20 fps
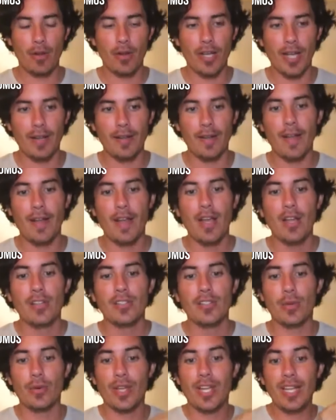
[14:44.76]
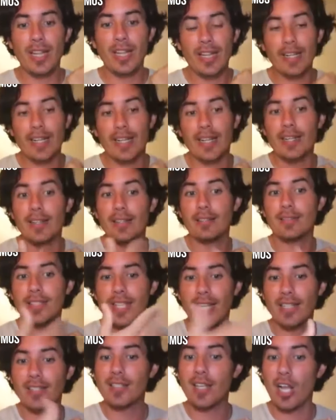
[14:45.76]
Okay, so healing
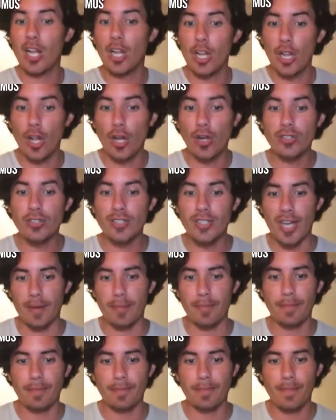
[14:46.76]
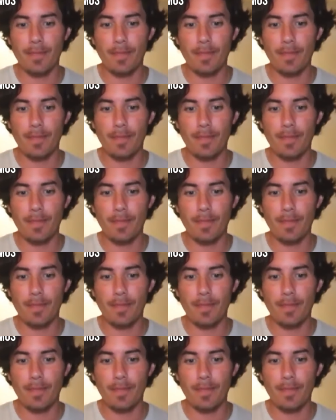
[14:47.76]
takes long time.